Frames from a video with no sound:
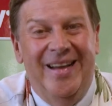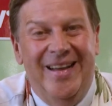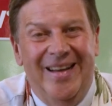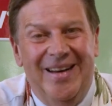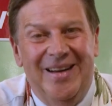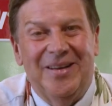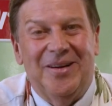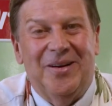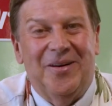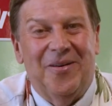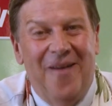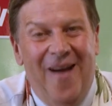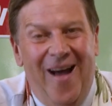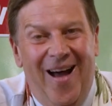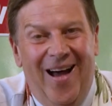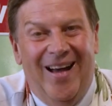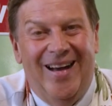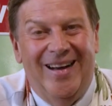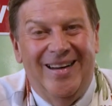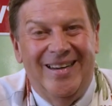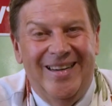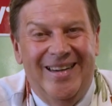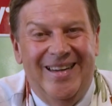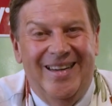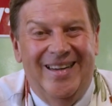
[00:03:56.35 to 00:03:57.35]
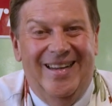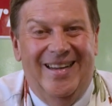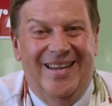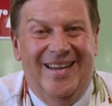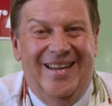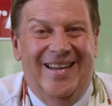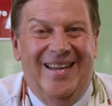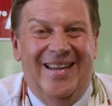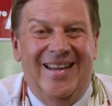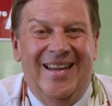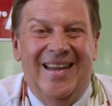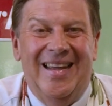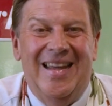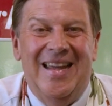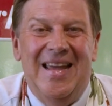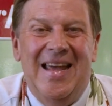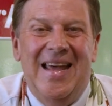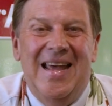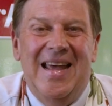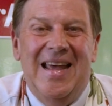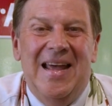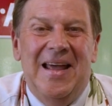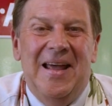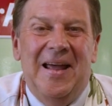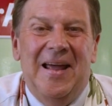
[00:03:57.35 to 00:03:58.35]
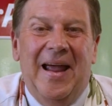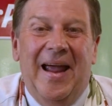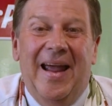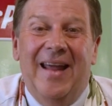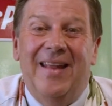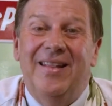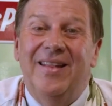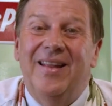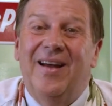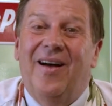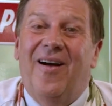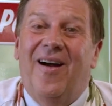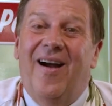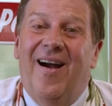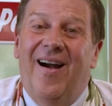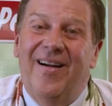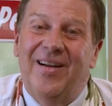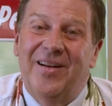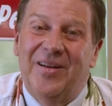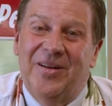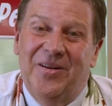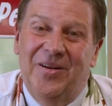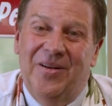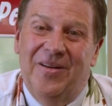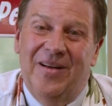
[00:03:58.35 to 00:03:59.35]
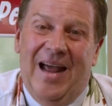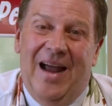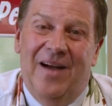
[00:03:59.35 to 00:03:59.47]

in a crock. And the article I